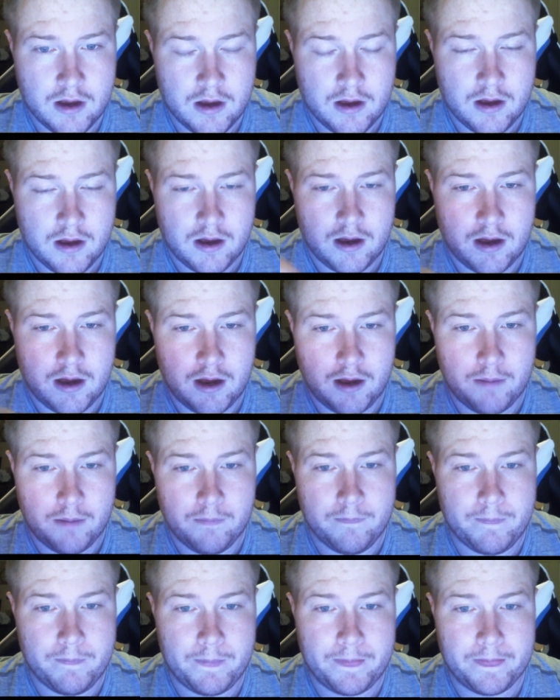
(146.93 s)

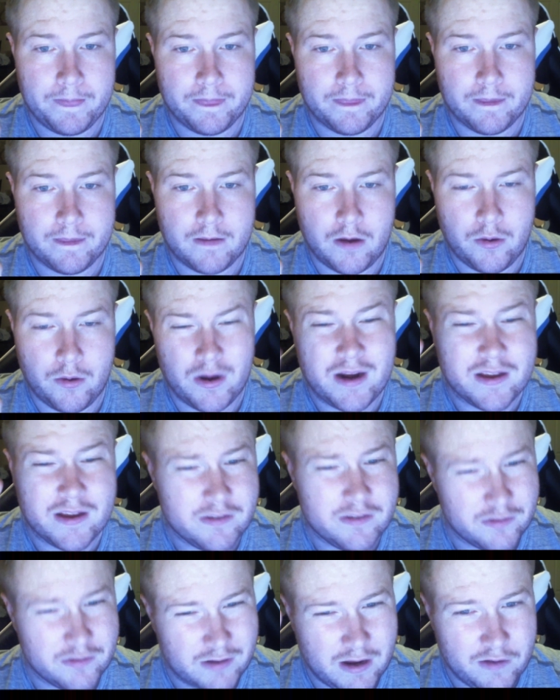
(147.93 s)
Um, oh, and I guess
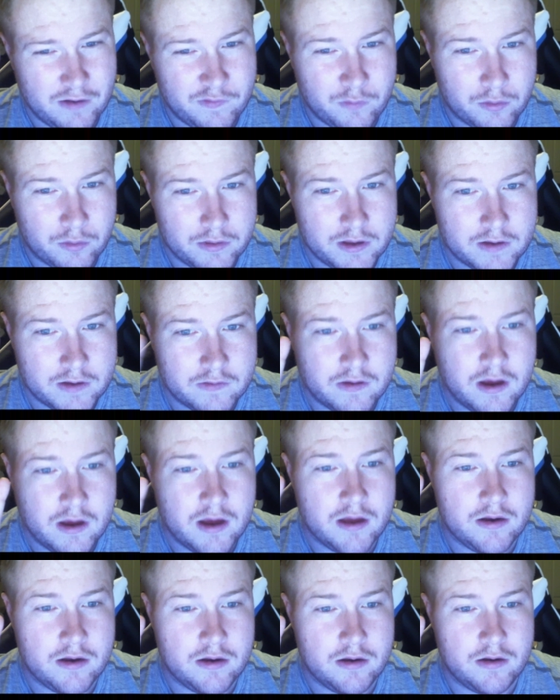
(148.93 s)
there's kind of four things.
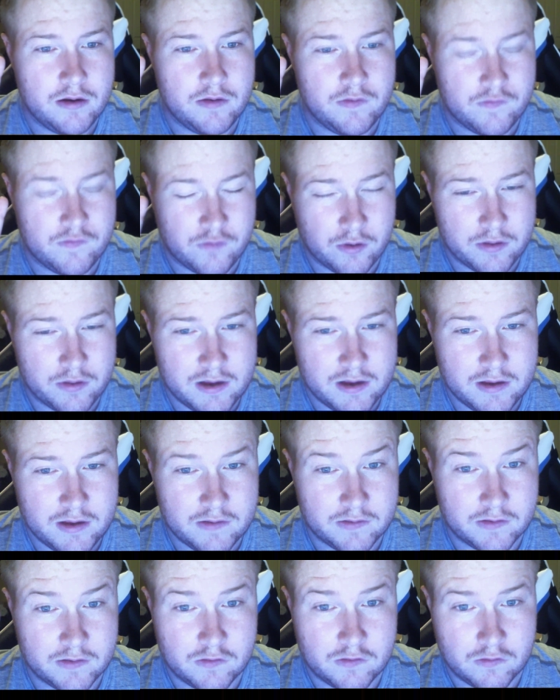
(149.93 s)
Fourth thing is
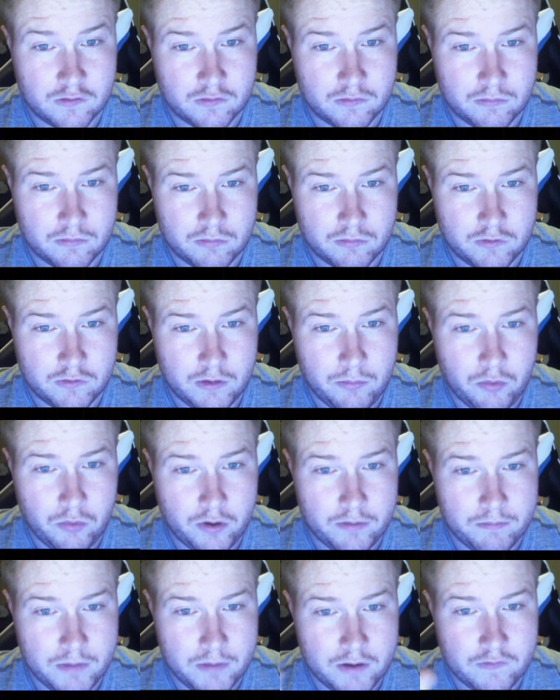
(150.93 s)
it's somewhat
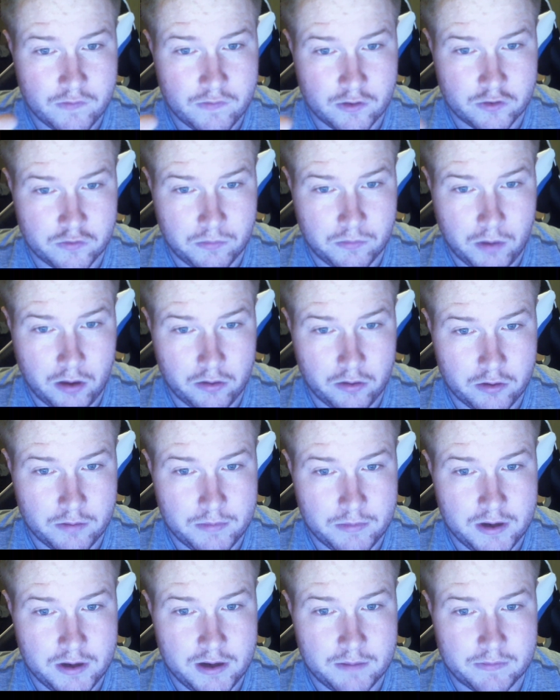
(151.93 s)
meant for smaller to
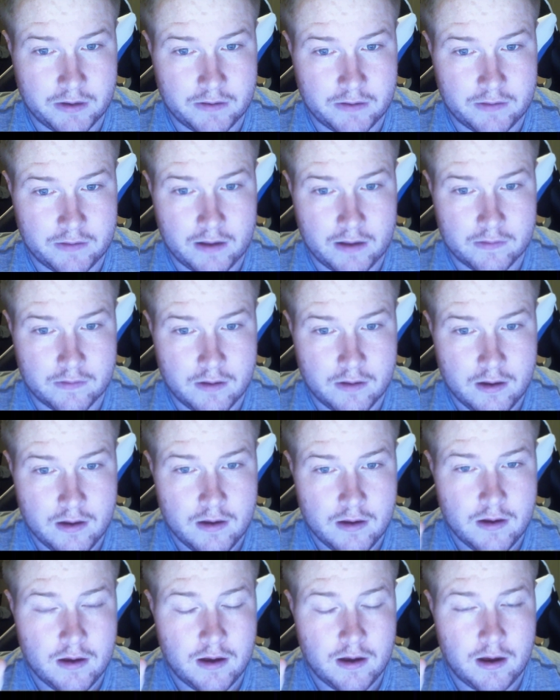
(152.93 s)
medium-sized hands.
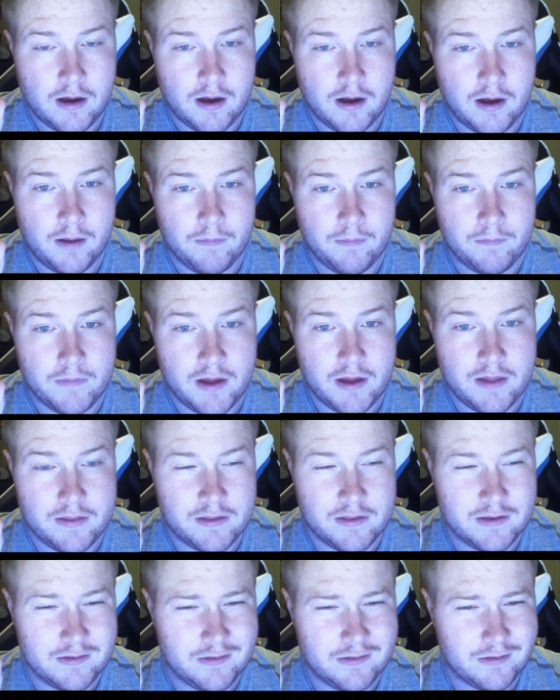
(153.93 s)
And
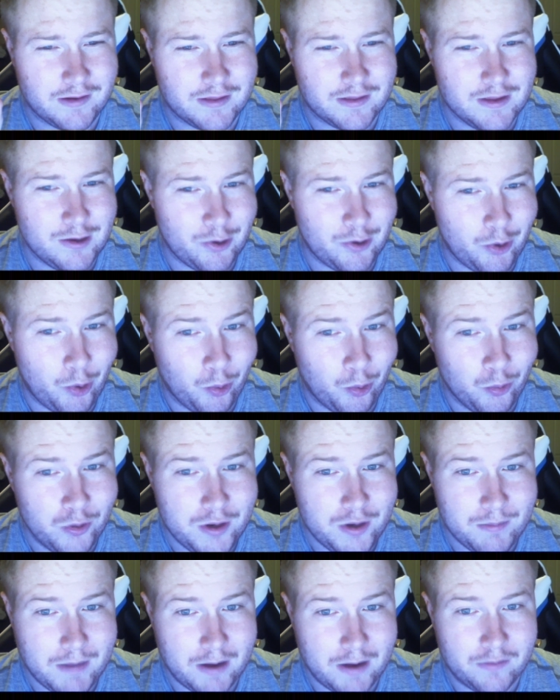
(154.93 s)
this is like the only
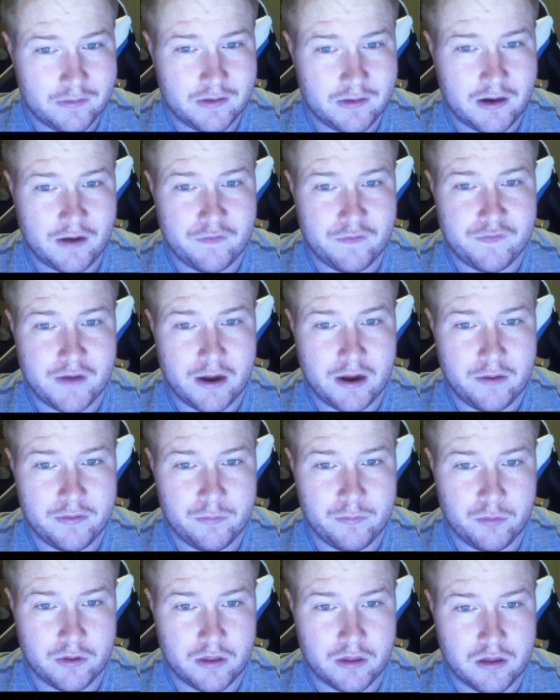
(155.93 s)
mouse that I've found
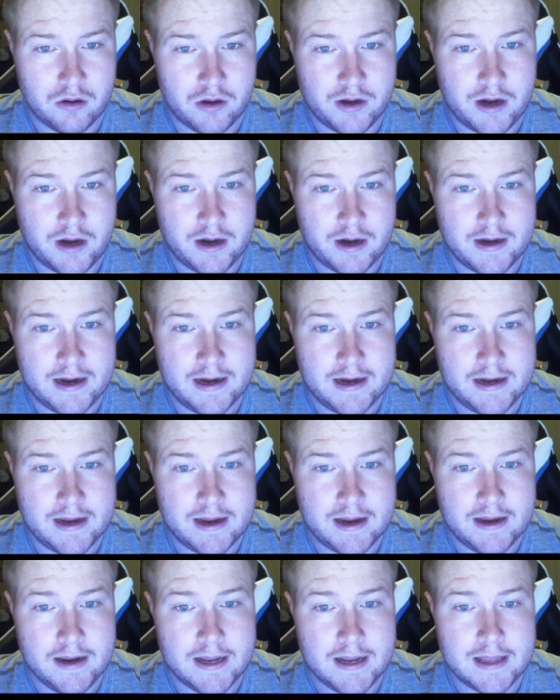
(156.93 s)
with a
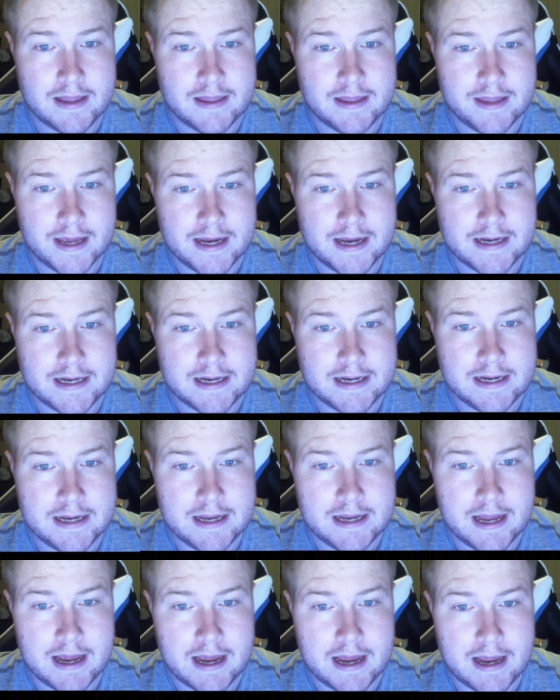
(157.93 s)
3988 that
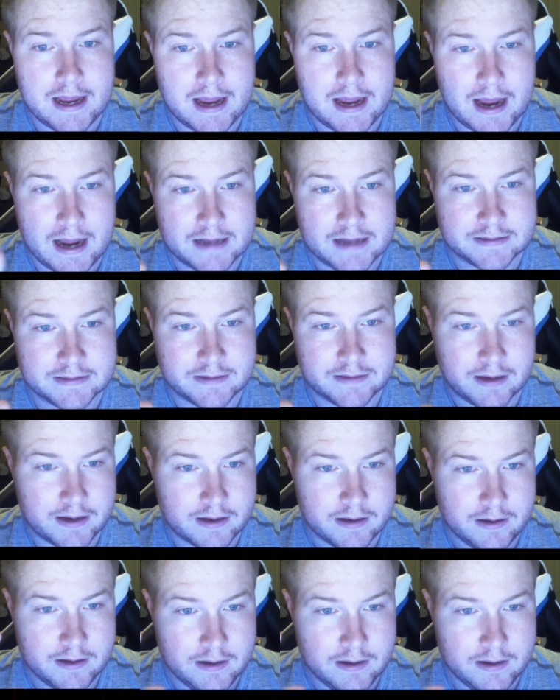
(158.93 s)
has like